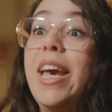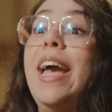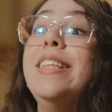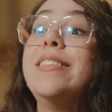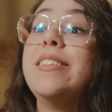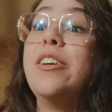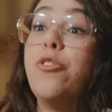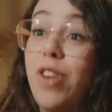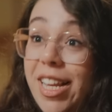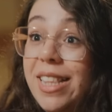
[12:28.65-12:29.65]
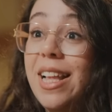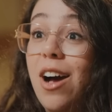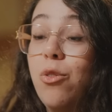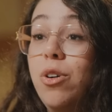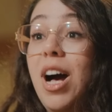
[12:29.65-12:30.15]
And right
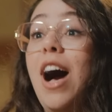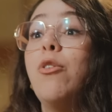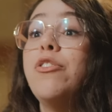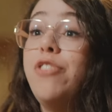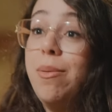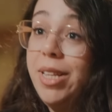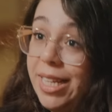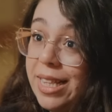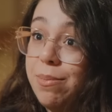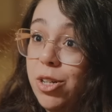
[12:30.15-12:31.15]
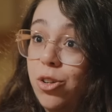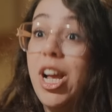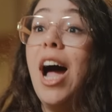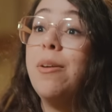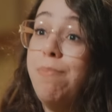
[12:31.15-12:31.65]
now, our family in
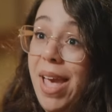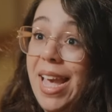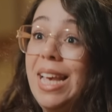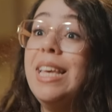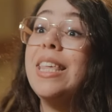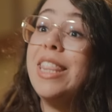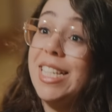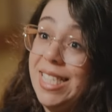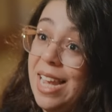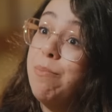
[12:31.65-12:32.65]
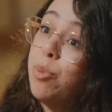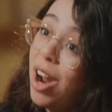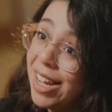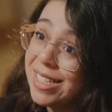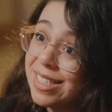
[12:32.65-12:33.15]
Lebanon are paying the same
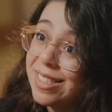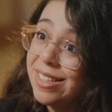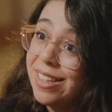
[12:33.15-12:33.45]
price.